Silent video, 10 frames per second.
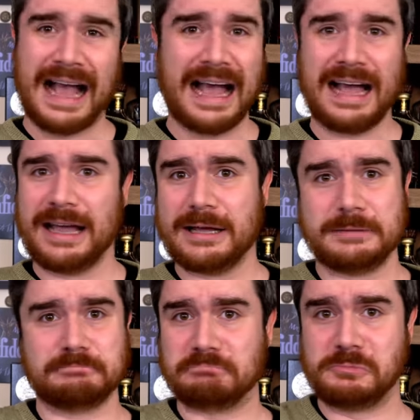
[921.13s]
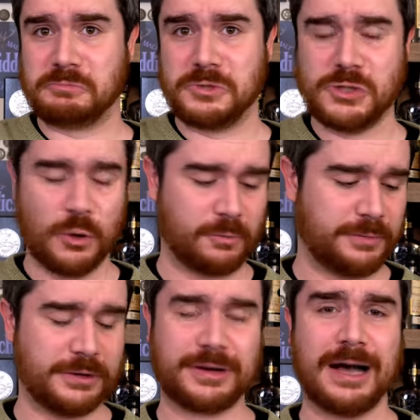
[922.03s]
I don't
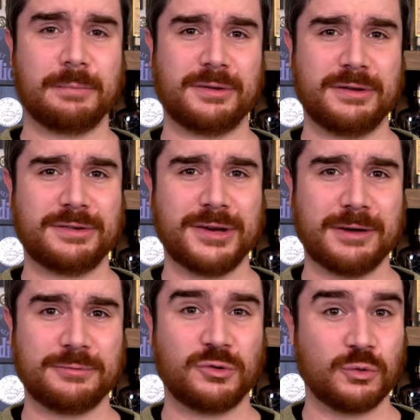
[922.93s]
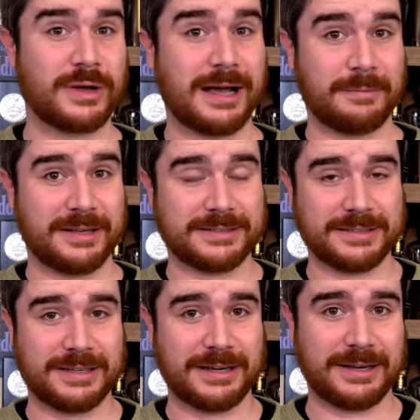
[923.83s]
feel competent enough to
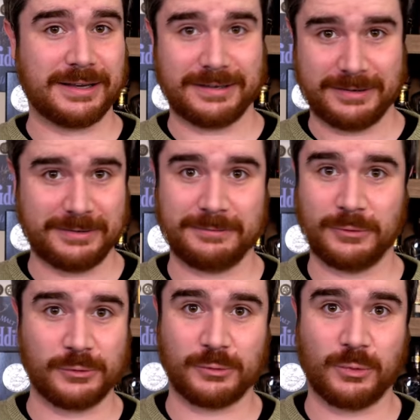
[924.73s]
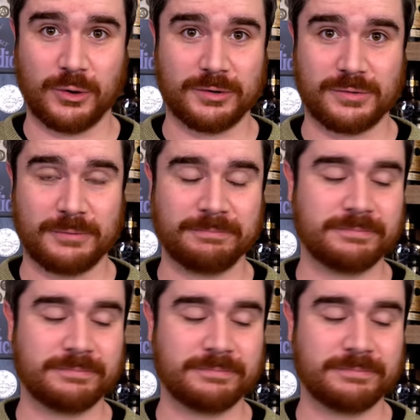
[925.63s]
comment on those awards.